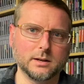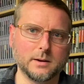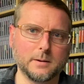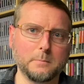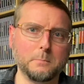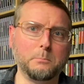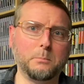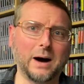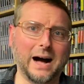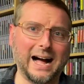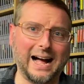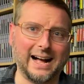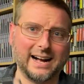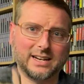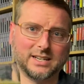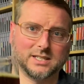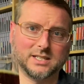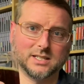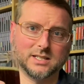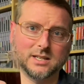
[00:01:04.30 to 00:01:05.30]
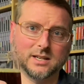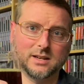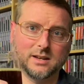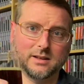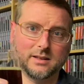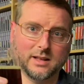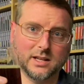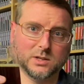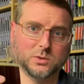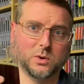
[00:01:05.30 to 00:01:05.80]
Box.
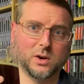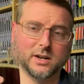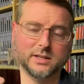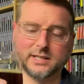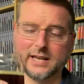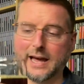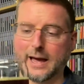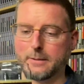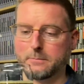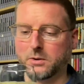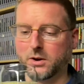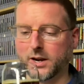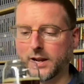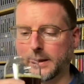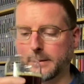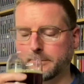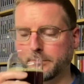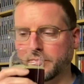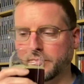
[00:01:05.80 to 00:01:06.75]
That's where it's at, buddy.